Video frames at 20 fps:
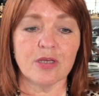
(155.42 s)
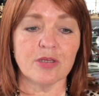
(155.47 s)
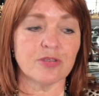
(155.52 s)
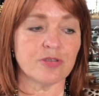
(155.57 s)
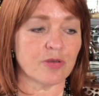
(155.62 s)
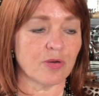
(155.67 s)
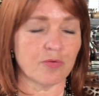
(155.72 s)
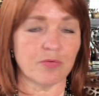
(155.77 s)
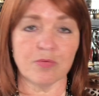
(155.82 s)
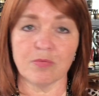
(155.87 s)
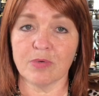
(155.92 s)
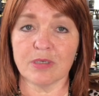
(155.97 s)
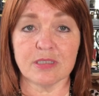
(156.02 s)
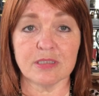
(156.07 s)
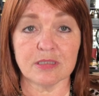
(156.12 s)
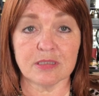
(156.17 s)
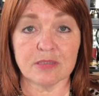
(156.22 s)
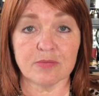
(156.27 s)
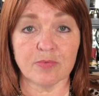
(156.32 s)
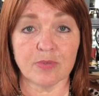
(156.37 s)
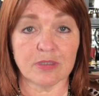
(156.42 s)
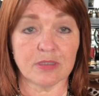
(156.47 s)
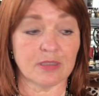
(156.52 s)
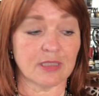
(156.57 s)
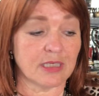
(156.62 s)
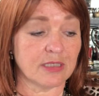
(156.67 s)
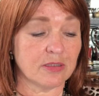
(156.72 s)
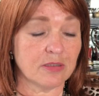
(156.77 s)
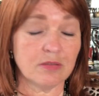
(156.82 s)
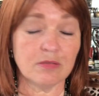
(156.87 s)
So what
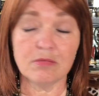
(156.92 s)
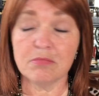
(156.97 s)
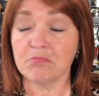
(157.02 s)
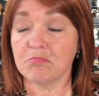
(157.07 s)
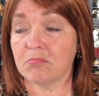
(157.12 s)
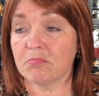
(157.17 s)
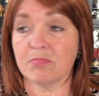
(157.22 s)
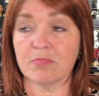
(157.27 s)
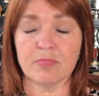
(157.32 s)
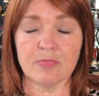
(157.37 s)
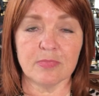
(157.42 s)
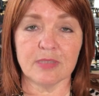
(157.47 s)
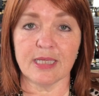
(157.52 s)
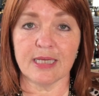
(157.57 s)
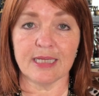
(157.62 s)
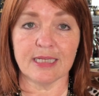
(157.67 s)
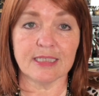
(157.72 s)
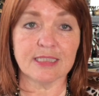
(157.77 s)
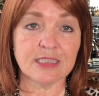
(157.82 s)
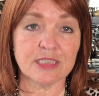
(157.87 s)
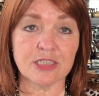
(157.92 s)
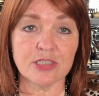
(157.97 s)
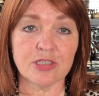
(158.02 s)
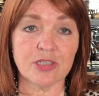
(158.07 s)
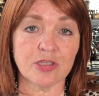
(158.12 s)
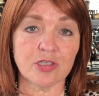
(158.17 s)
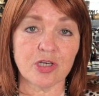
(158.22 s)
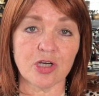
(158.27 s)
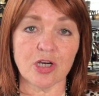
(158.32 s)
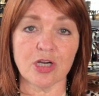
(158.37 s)
do? They listen
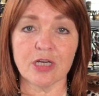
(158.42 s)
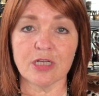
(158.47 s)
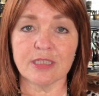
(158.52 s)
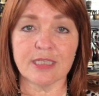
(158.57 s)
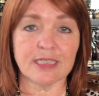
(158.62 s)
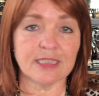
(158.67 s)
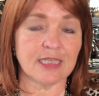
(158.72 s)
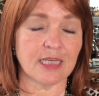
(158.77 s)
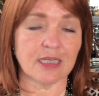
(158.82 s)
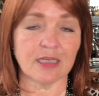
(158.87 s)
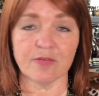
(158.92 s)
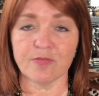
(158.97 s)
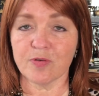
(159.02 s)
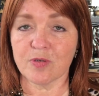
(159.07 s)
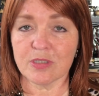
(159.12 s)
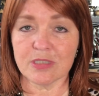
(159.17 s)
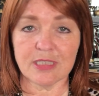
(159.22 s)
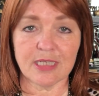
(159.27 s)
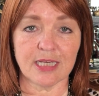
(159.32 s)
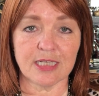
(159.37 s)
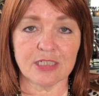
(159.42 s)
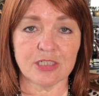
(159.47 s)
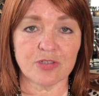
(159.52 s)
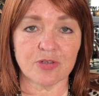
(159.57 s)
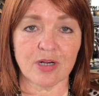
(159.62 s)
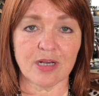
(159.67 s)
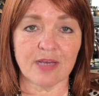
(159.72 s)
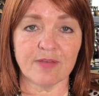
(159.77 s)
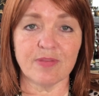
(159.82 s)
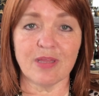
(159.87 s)
to the car, they take it for a test
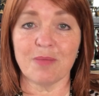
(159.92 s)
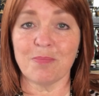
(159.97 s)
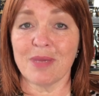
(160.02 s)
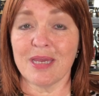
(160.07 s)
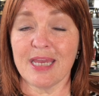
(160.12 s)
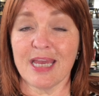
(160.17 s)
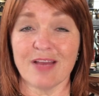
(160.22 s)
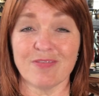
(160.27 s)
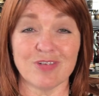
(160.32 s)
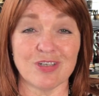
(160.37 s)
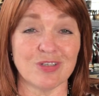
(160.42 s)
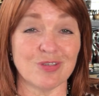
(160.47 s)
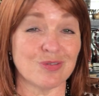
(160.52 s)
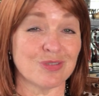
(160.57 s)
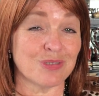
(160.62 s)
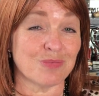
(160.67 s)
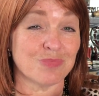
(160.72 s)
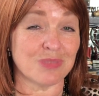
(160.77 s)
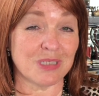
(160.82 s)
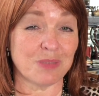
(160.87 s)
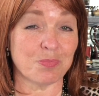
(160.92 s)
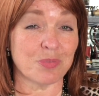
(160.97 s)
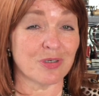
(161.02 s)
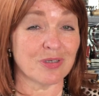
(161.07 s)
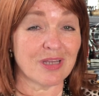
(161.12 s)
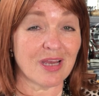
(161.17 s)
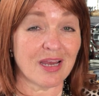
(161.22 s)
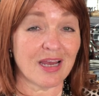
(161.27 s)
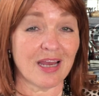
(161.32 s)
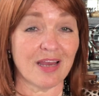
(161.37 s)
drive, they may have to do some deeper
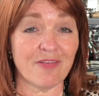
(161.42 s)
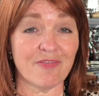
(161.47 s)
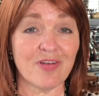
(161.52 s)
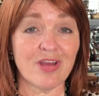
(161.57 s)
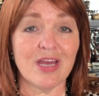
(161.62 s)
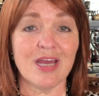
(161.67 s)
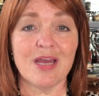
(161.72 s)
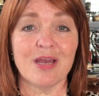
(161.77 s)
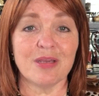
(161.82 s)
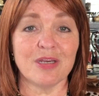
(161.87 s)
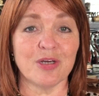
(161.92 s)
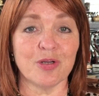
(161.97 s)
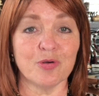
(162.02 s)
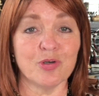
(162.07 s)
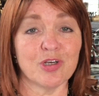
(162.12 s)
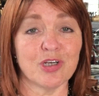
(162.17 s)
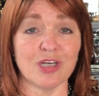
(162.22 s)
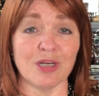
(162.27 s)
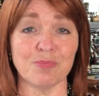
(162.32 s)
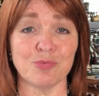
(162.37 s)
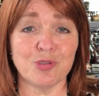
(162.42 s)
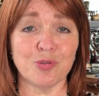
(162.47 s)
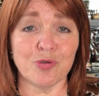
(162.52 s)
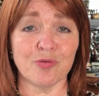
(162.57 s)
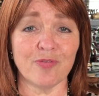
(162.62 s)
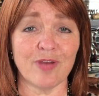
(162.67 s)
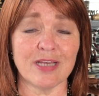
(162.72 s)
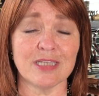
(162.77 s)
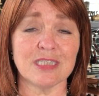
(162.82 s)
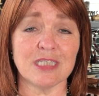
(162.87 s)
dive, hook it up to a
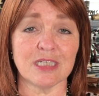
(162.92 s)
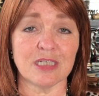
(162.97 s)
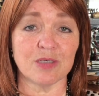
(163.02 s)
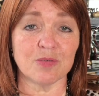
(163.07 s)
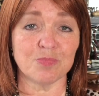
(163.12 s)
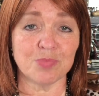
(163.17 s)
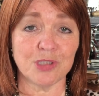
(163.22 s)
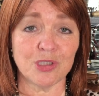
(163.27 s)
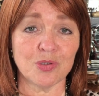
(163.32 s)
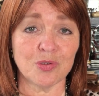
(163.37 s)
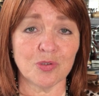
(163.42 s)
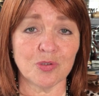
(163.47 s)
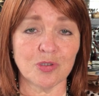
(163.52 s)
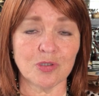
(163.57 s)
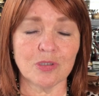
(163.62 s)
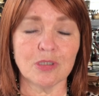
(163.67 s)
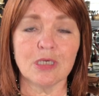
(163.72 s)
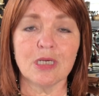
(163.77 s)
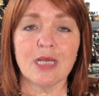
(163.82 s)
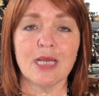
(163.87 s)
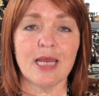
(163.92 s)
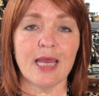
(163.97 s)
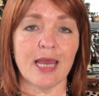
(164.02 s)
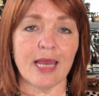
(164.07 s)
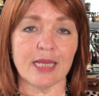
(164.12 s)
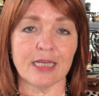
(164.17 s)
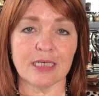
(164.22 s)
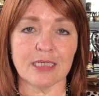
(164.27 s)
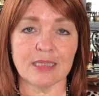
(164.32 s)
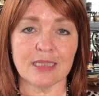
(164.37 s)
fancy computer,
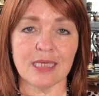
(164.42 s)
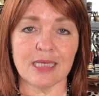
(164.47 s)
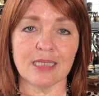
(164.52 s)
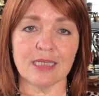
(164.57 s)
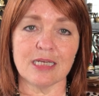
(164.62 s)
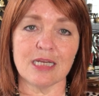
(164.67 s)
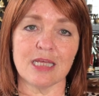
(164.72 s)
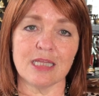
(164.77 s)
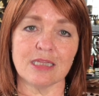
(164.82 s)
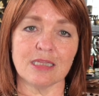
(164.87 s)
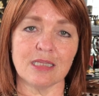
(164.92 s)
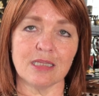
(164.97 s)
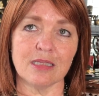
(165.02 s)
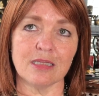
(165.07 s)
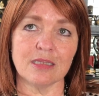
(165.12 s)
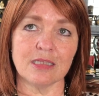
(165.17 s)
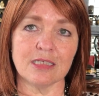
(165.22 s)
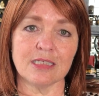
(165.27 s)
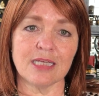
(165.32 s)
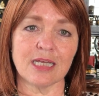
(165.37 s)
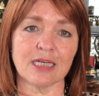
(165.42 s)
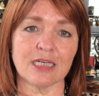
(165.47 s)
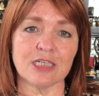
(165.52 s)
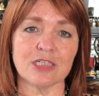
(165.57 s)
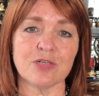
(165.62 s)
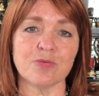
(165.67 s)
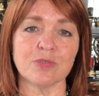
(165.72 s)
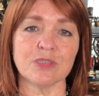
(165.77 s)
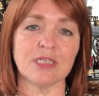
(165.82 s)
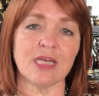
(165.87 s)
and then the
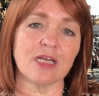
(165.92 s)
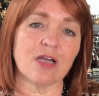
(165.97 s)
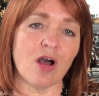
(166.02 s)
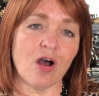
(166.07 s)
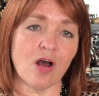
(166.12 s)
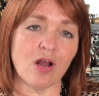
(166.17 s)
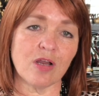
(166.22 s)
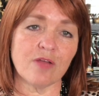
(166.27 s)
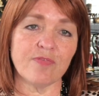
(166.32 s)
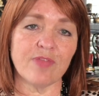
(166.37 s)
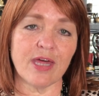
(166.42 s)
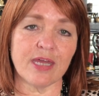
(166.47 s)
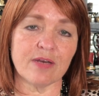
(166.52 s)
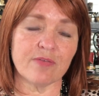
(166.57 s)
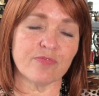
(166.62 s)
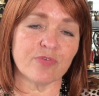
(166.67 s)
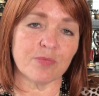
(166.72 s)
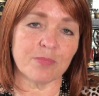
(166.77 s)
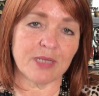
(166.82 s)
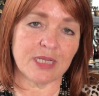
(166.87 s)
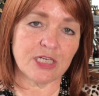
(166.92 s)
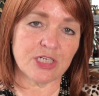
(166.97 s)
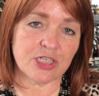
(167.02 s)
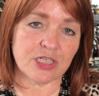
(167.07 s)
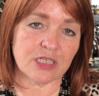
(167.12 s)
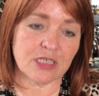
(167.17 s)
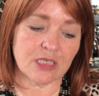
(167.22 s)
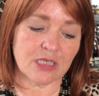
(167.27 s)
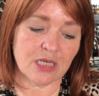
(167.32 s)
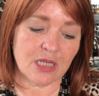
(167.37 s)
technician will take all of that
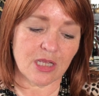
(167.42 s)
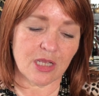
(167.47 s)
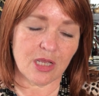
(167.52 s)
information,